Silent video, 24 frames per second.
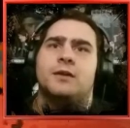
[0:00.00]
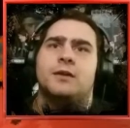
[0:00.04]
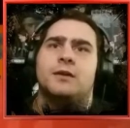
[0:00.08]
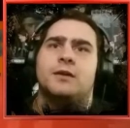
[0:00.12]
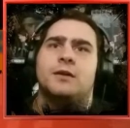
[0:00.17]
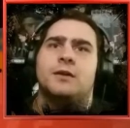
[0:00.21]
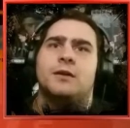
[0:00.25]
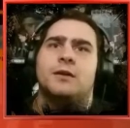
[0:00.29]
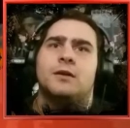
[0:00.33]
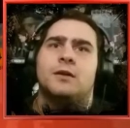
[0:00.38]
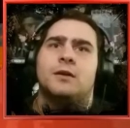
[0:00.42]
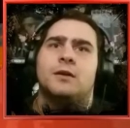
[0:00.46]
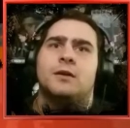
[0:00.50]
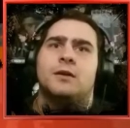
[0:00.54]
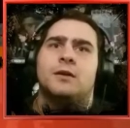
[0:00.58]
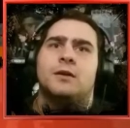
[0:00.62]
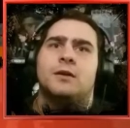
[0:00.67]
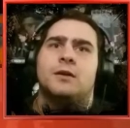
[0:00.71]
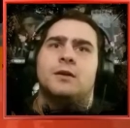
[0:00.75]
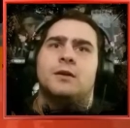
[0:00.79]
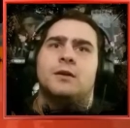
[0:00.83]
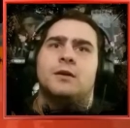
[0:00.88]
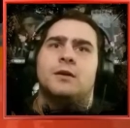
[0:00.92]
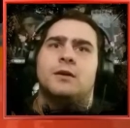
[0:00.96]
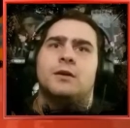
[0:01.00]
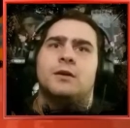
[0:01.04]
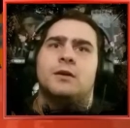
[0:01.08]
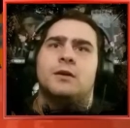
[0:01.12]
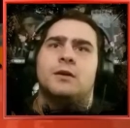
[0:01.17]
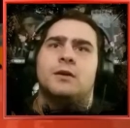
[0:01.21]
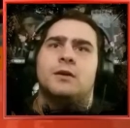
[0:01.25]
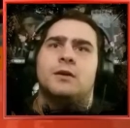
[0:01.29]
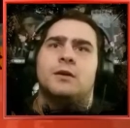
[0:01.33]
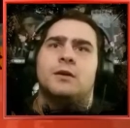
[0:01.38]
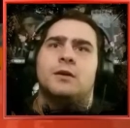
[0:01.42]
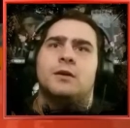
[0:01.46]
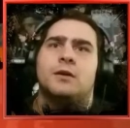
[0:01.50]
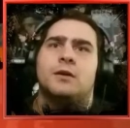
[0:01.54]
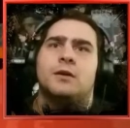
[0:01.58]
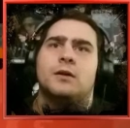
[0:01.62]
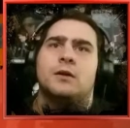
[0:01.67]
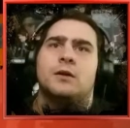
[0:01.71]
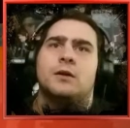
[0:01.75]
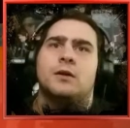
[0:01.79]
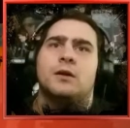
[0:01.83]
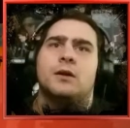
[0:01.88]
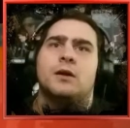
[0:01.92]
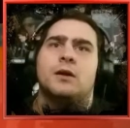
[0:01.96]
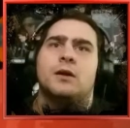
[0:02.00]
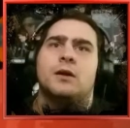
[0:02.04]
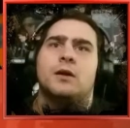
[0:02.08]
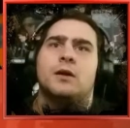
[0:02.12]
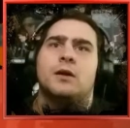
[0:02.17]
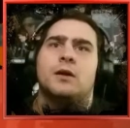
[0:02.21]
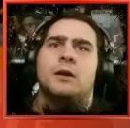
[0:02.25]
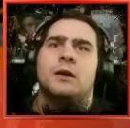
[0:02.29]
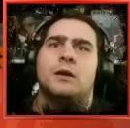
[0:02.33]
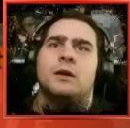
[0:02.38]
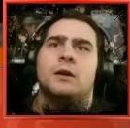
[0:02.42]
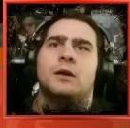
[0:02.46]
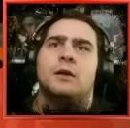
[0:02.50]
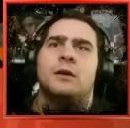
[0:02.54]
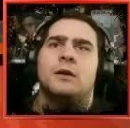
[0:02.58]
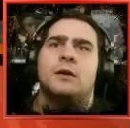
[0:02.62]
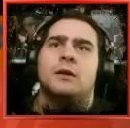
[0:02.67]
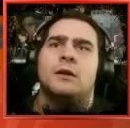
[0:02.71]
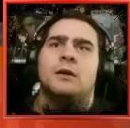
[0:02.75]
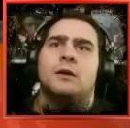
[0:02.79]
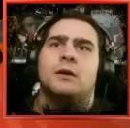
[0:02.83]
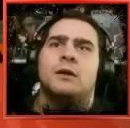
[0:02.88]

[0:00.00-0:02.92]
(no one is talking)